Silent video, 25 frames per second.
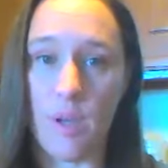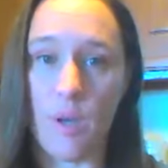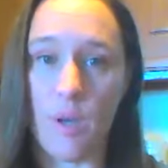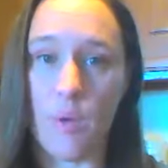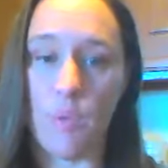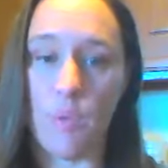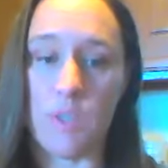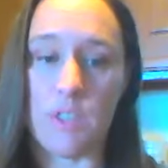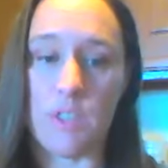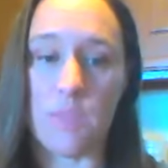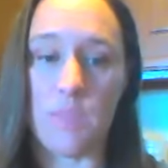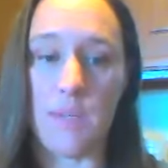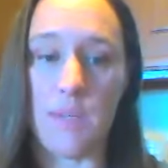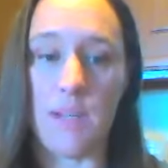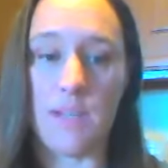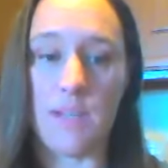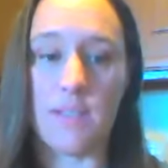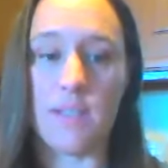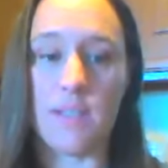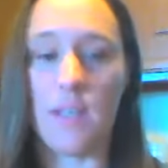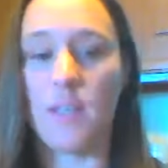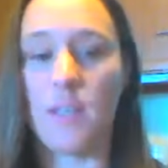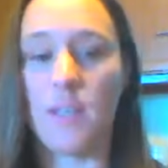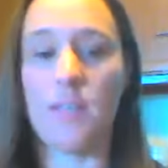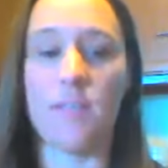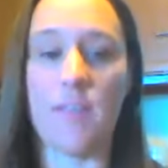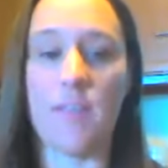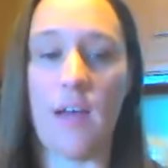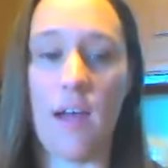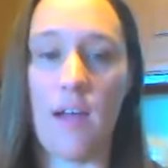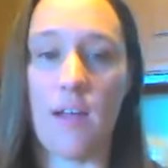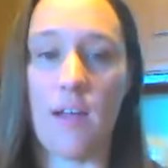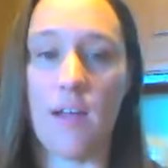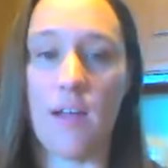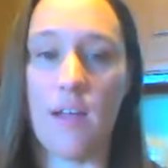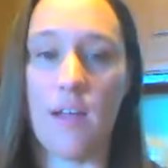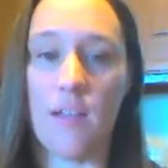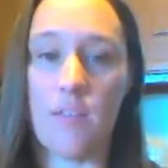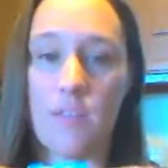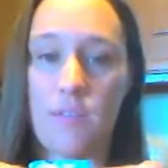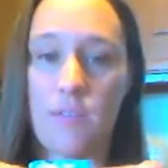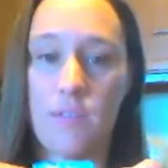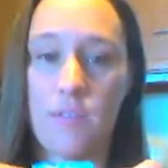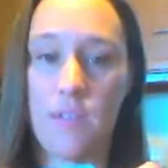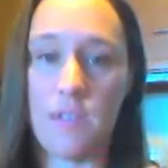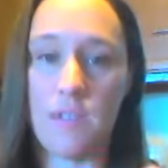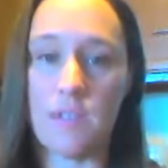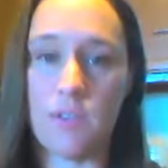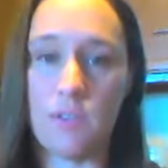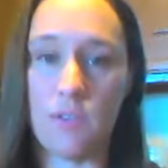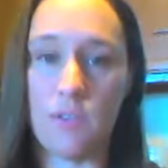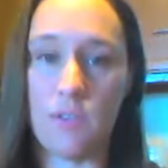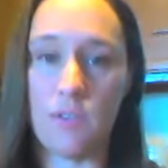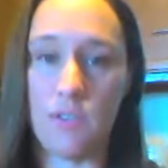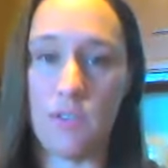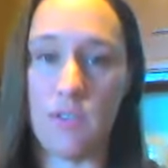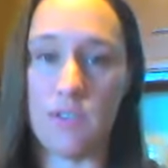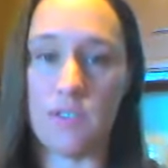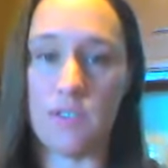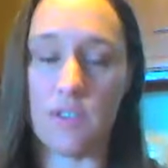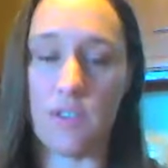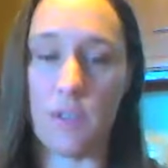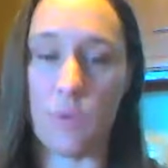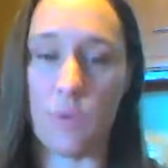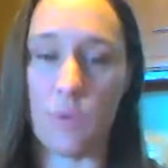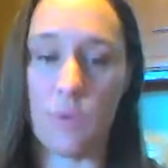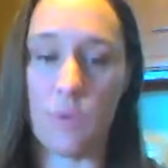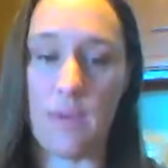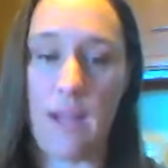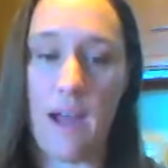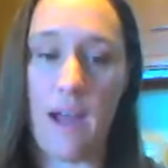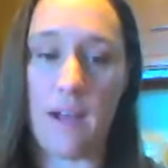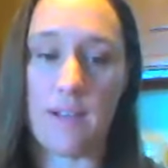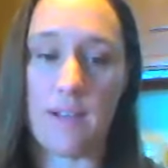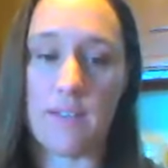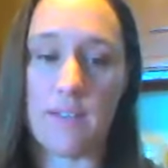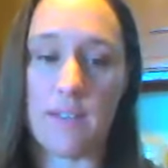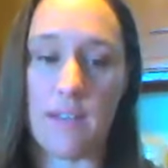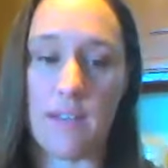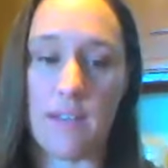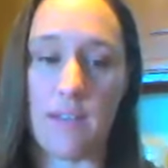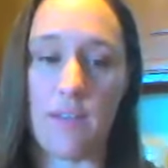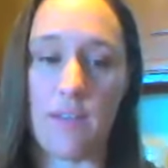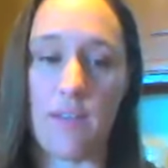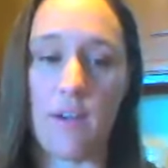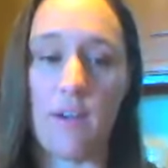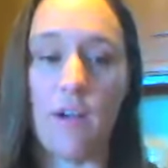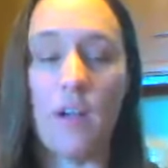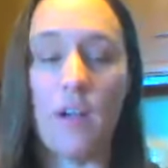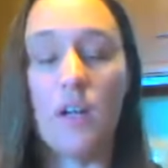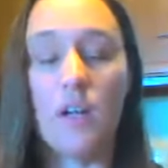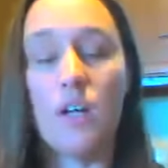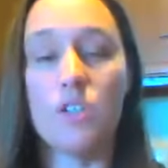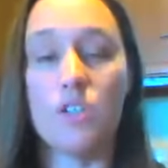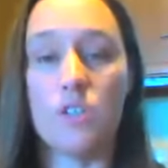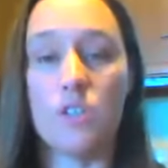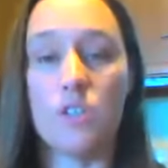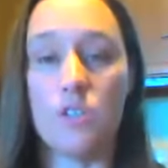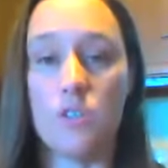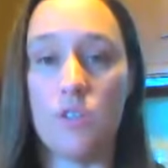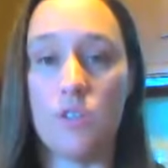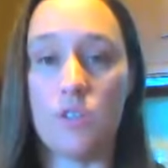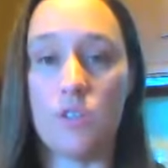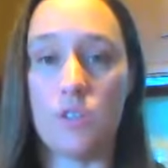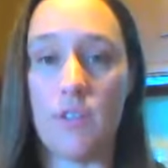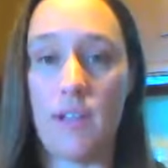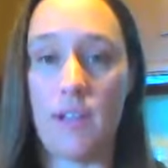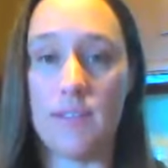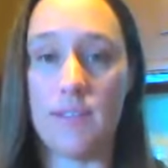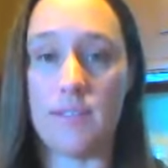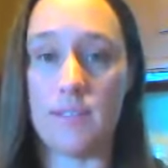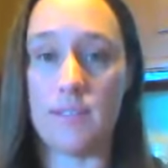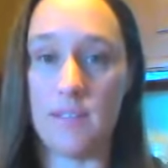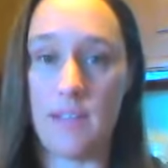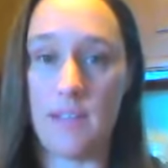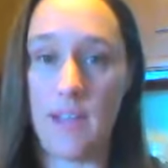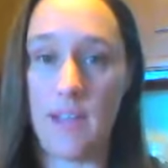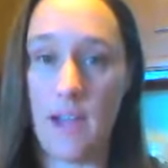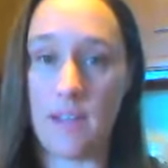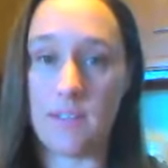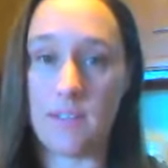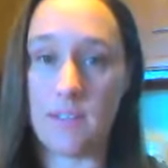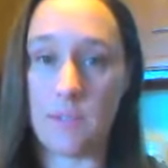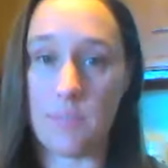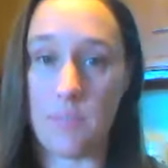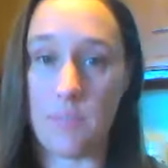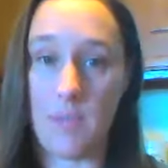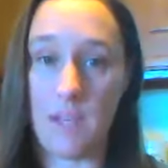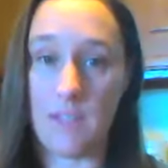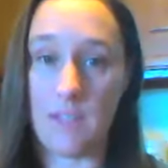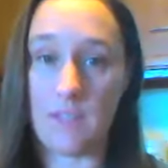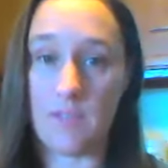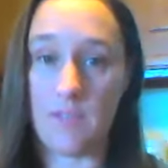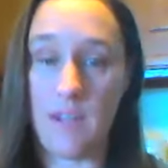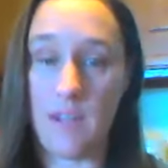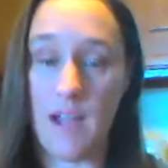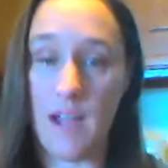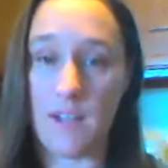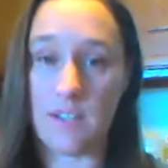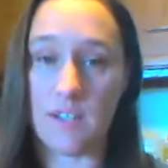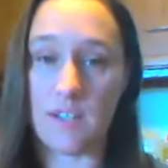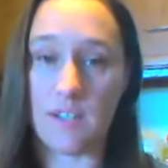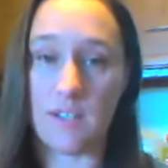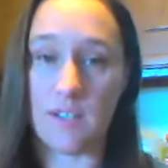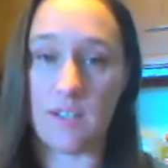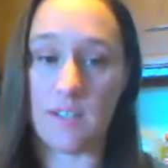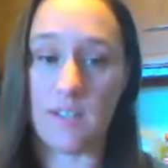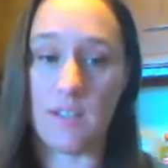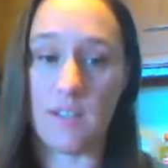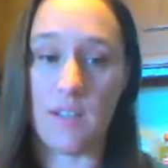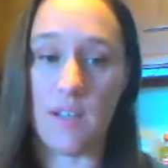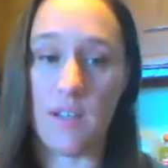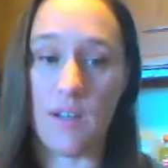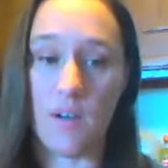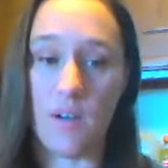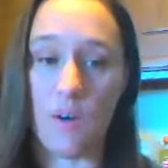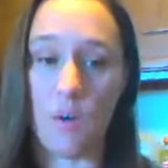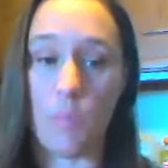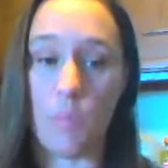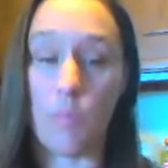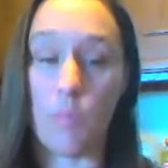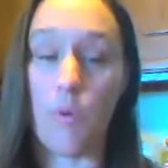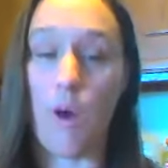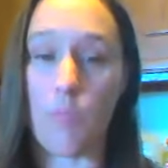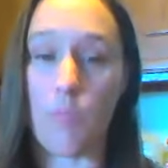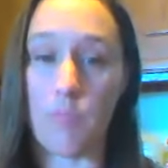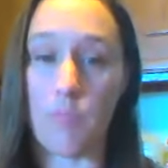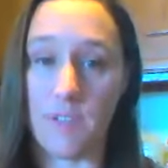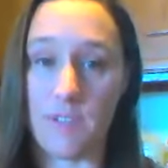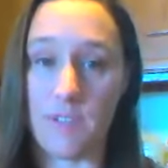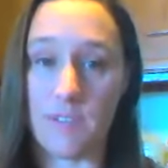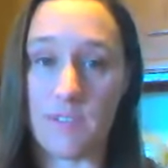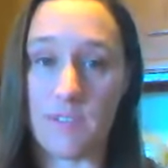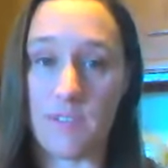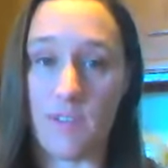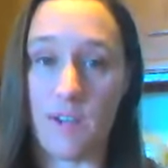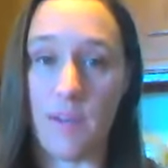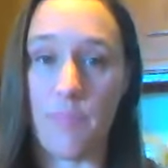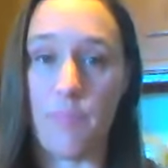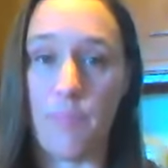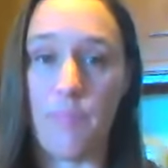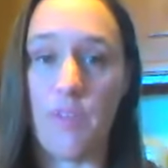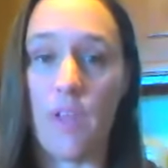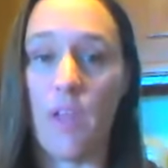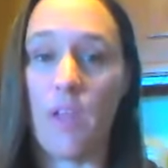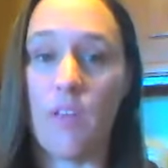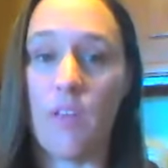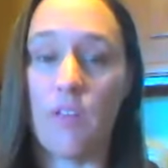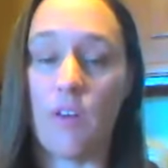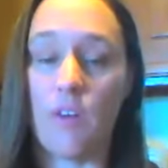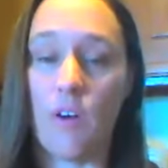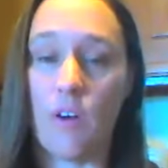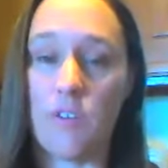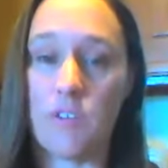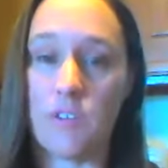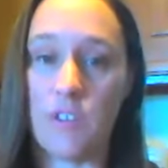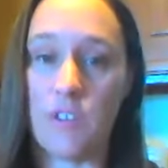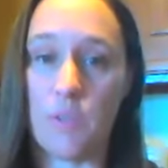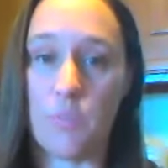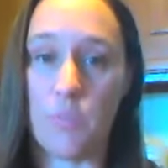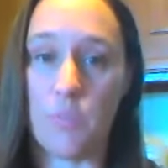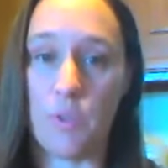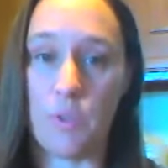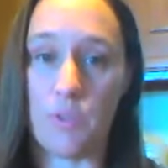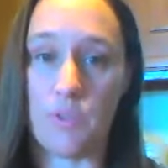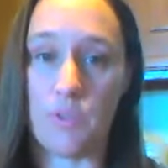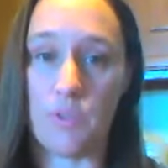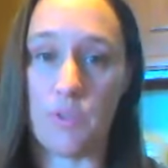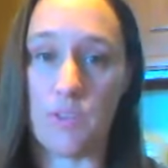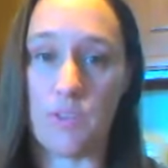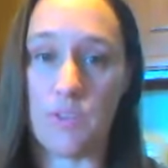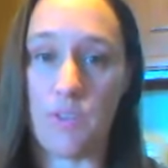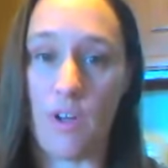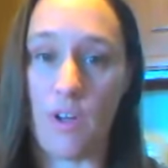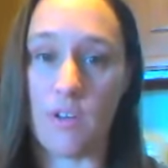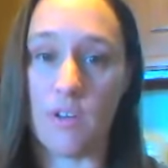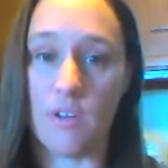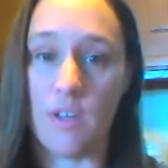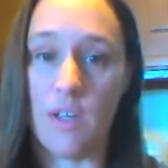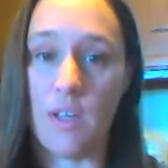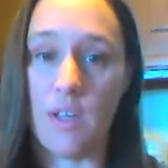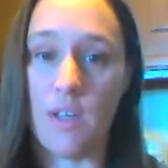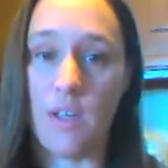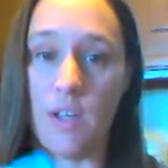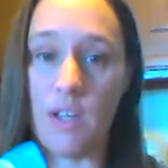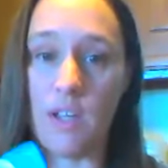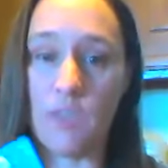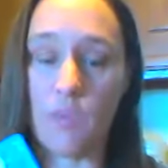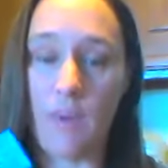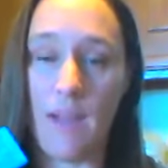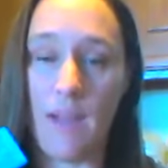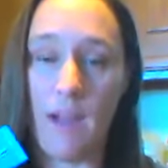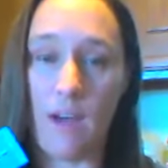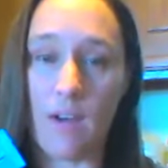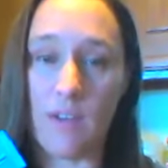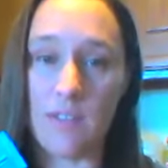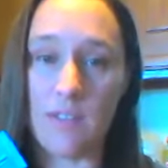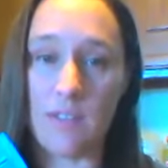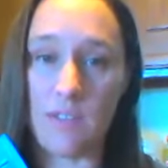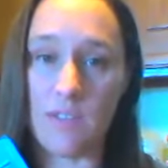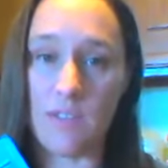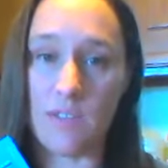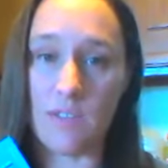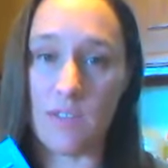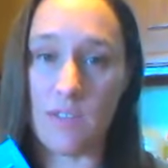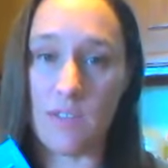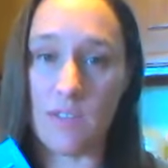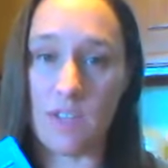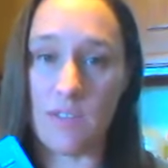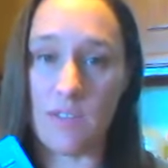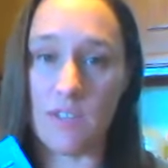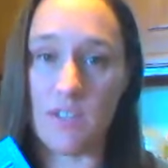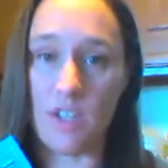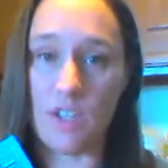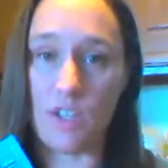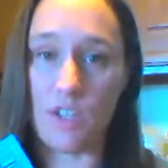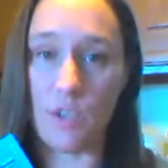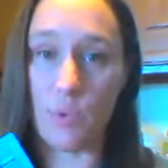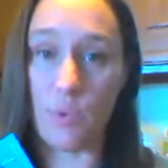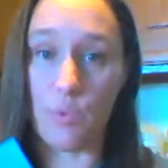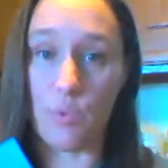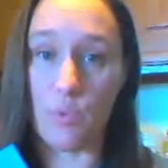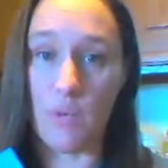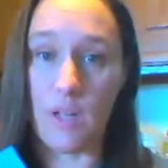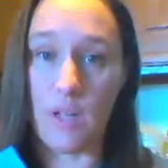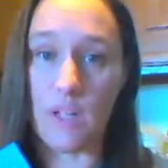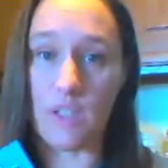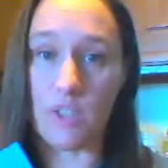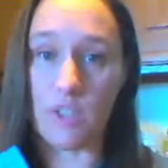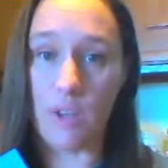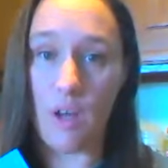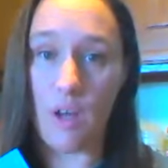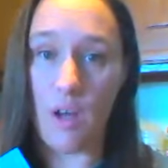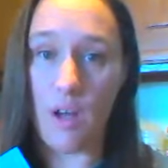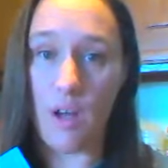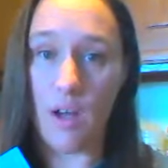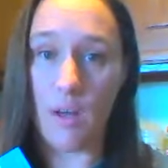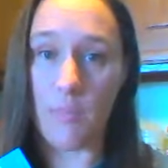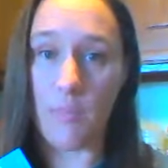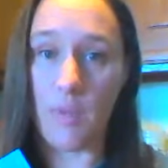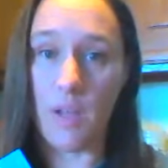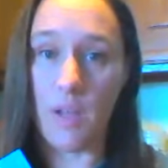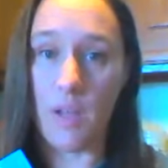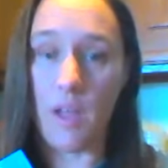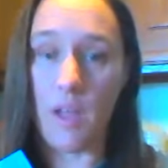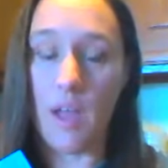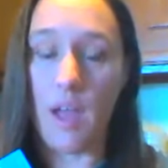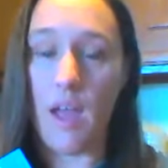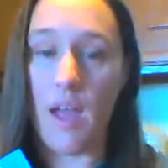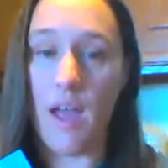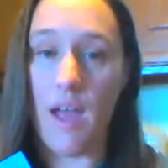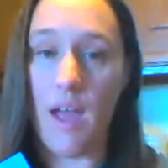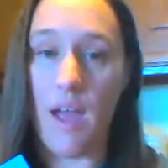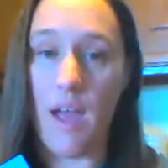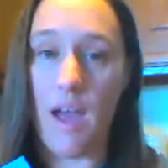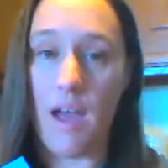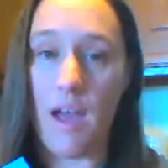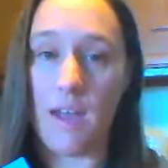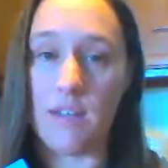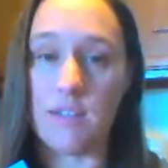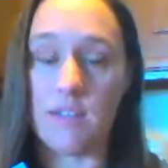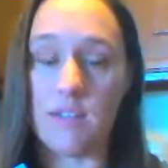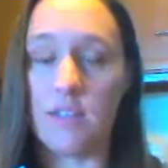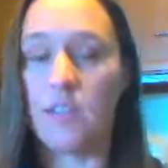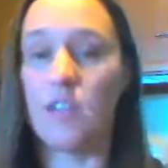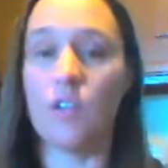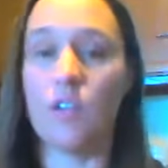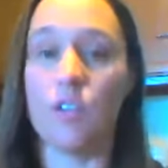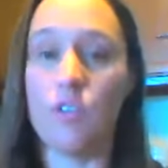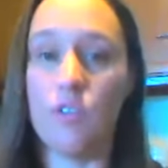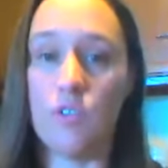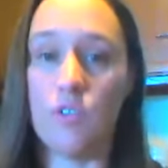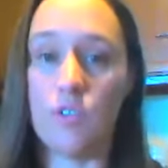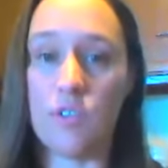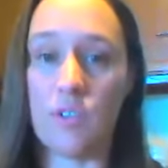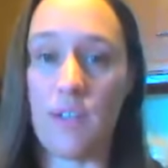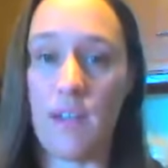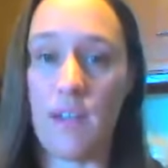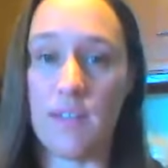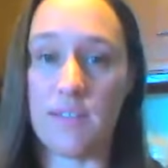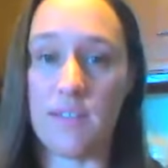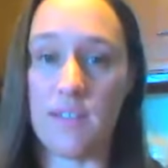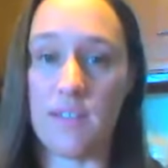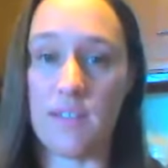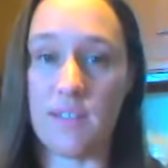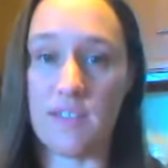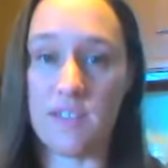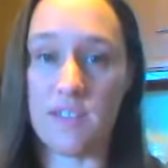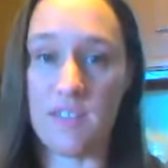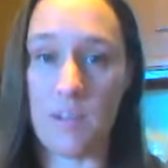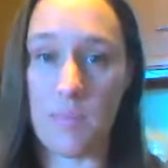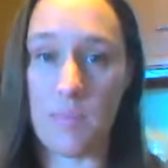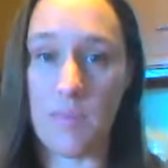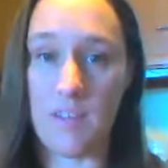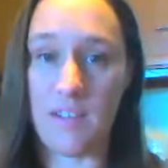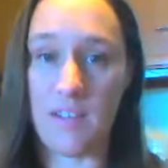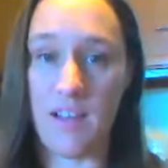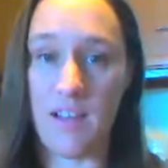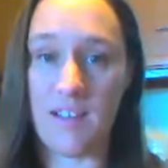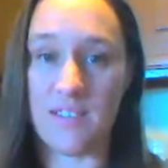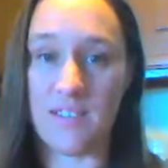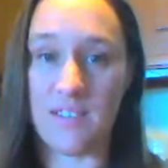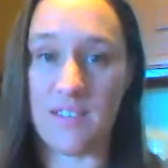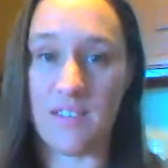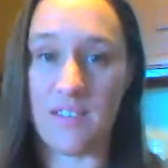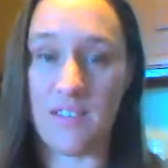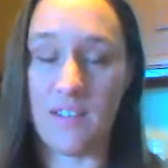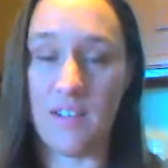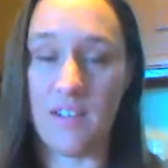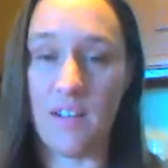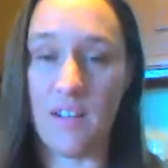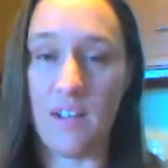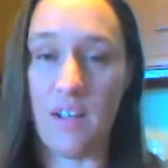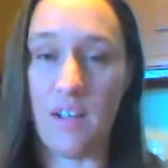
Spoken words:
which means that these two ingredients are going to react together to neutralize any acid-base reactions, or properties, sorry. They're also going to produce a salt. It's why Alka-seltzer does such a great job at neutralizing the stomach acid